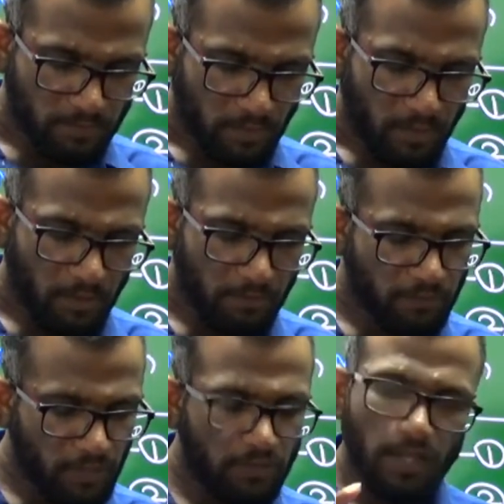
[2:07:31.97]
F
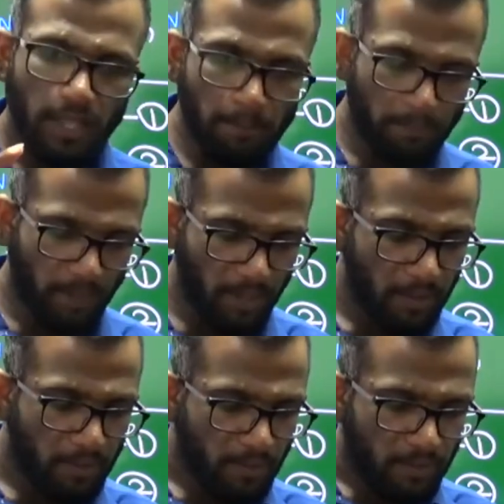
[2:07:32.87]
equal ma,
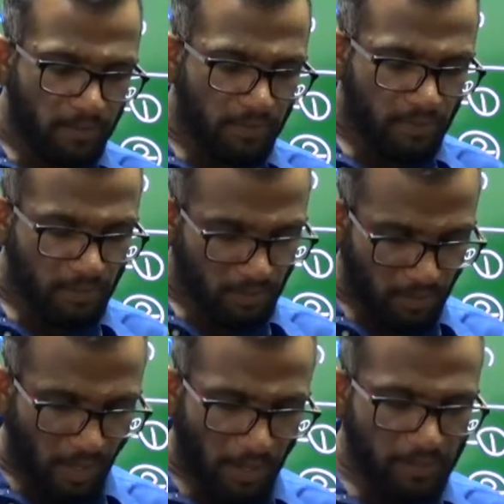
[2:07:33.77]

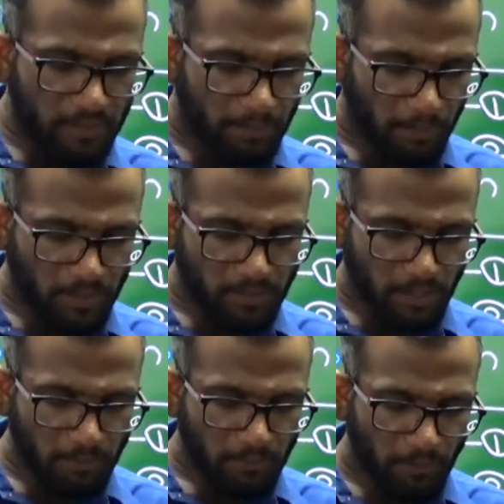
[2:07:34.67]
and page
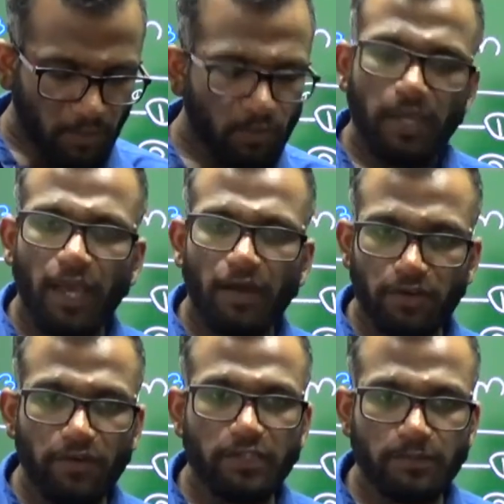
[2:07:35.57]
number 5 I have
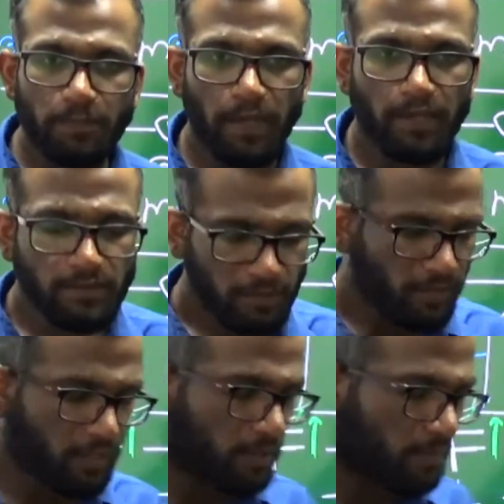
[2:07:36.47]
given space. Then